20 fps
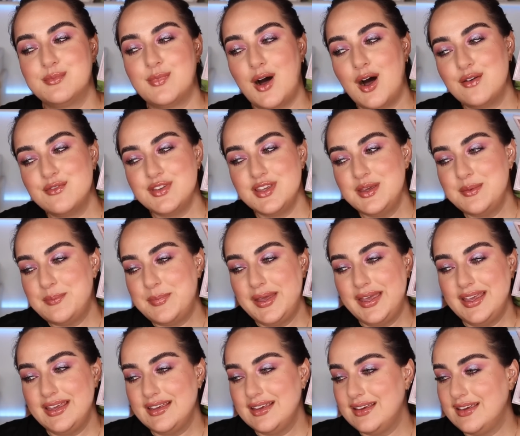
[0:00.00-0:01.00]
mauvey,
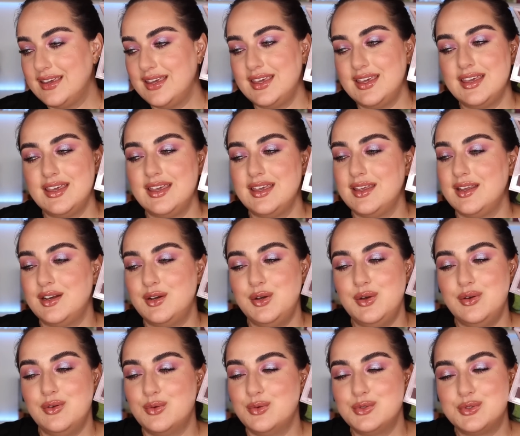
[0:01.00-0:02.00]
pinky,
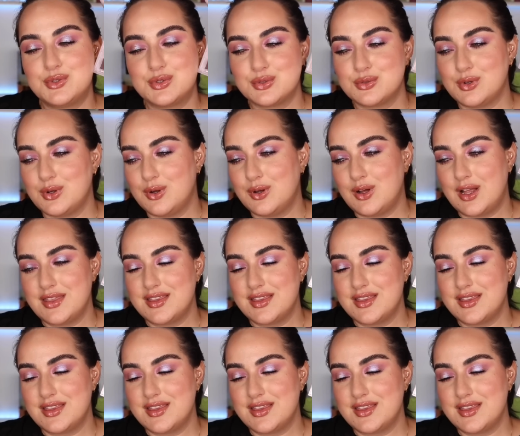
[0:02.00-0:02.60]
neutral